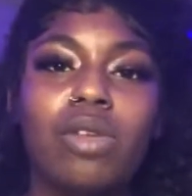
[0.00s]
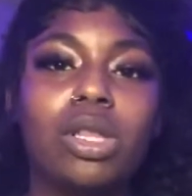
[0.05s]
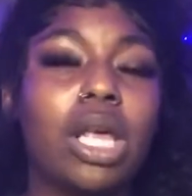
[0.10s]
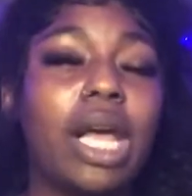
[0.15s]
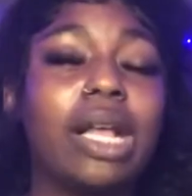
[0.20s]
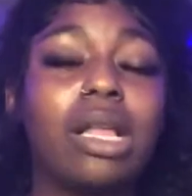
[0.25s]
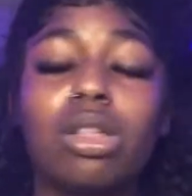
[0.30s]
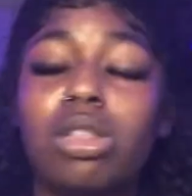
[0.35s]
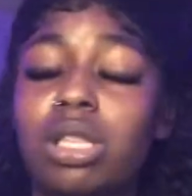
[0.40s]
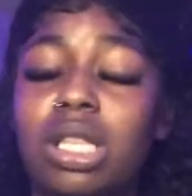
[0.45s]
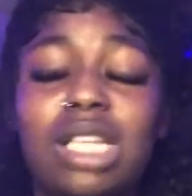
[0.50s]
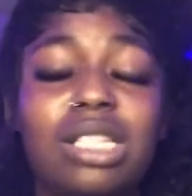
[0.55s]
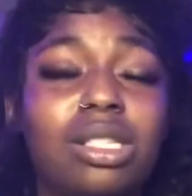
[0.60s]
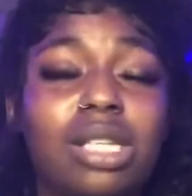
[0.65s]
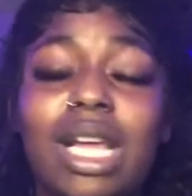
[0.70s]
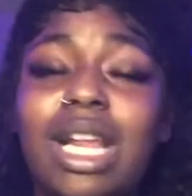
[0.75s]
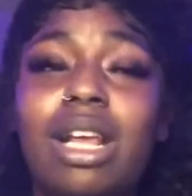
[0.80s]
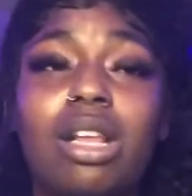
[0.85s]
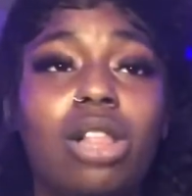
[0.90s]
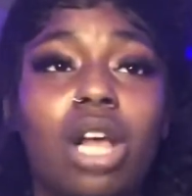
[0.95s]
Like, this
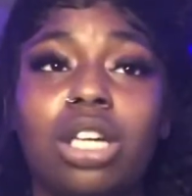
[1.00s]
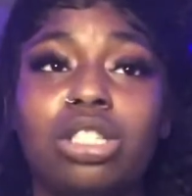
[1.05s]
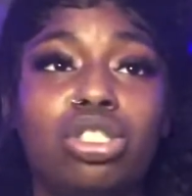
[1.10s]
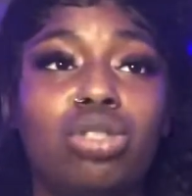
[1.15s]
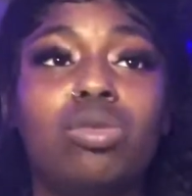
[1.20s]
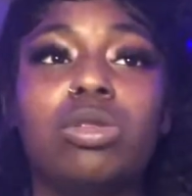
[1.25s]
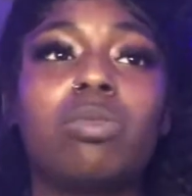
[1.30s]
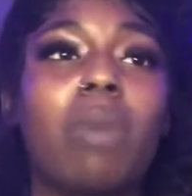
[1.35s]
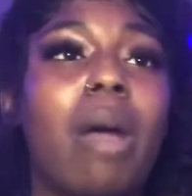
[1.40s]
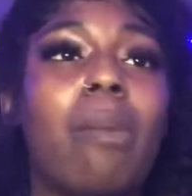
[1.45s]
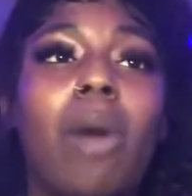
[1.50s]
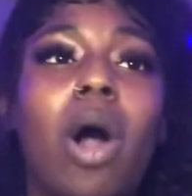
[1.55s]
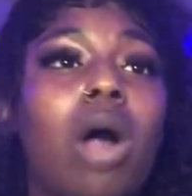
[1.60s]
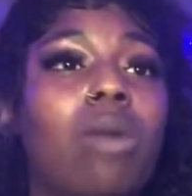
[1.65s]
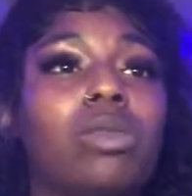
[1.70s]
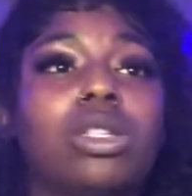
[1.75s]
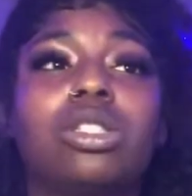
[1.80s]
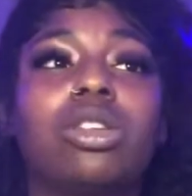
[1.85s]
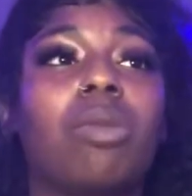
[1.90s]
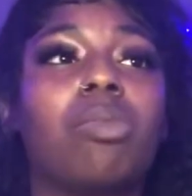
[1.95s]
lady thought she was my mom
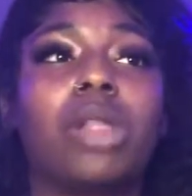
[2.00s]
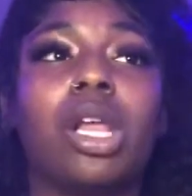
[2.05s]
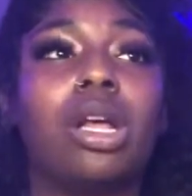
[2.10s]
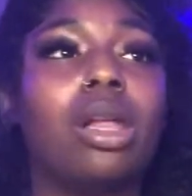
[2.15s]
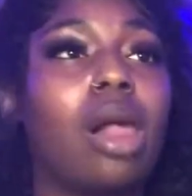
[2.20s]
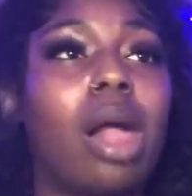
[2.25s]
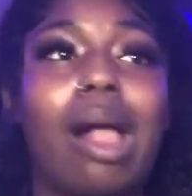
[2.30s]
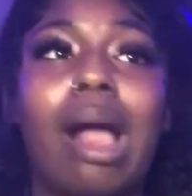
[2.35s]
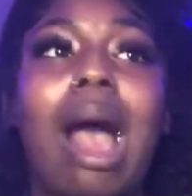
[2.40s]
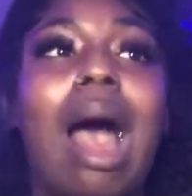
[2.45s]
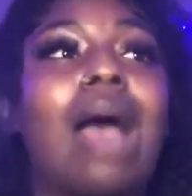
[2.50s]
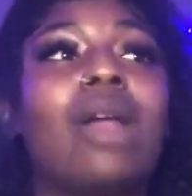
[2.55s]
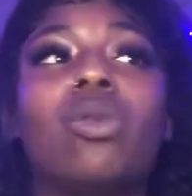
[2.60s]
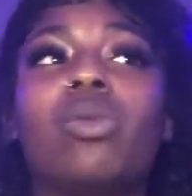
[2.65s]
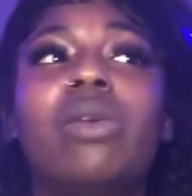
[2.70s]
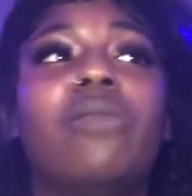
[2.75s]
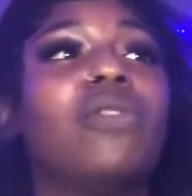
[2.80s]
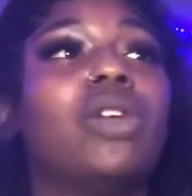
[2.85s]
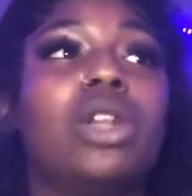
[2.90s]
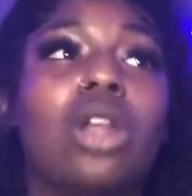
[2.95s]
or something. Like, I don't
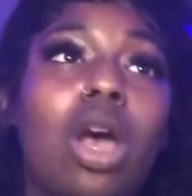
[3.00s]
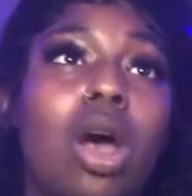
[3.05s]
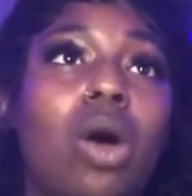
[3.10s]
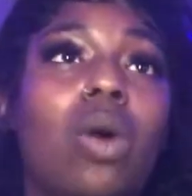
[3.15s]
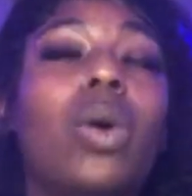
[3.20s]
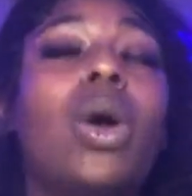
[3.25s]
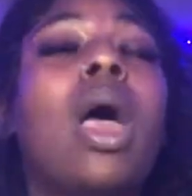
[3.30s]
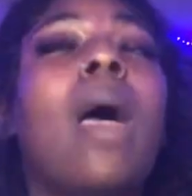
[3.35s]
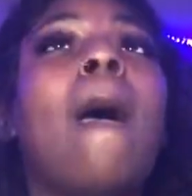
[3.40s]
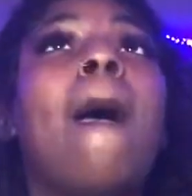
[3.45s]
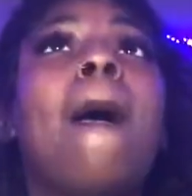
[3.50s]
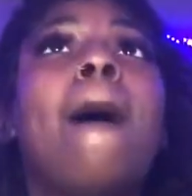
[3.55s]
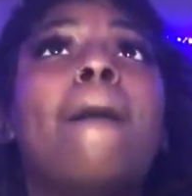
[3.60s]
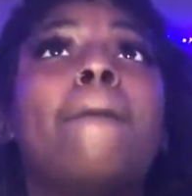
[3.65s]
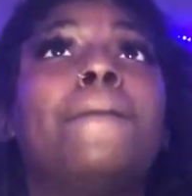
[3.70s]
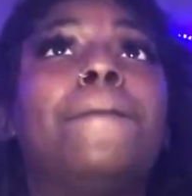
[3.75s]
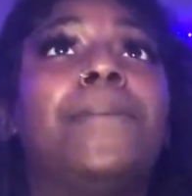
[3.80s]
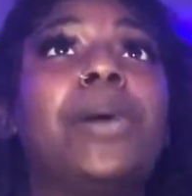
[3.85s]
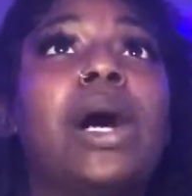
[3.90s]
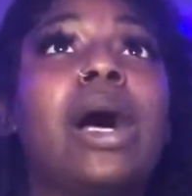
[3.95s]
even know.
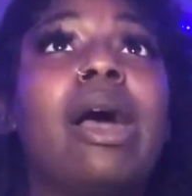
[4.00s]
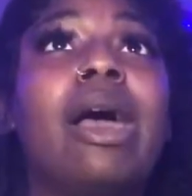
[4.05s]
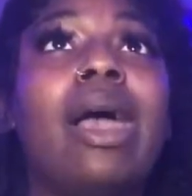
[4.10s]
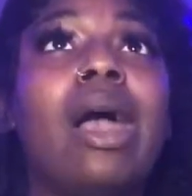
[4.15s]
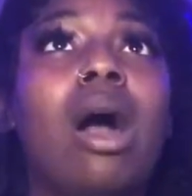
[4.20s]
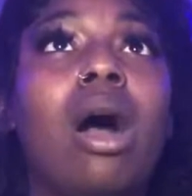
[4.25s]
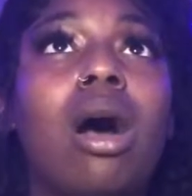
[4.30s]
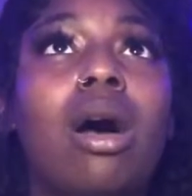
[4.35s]
But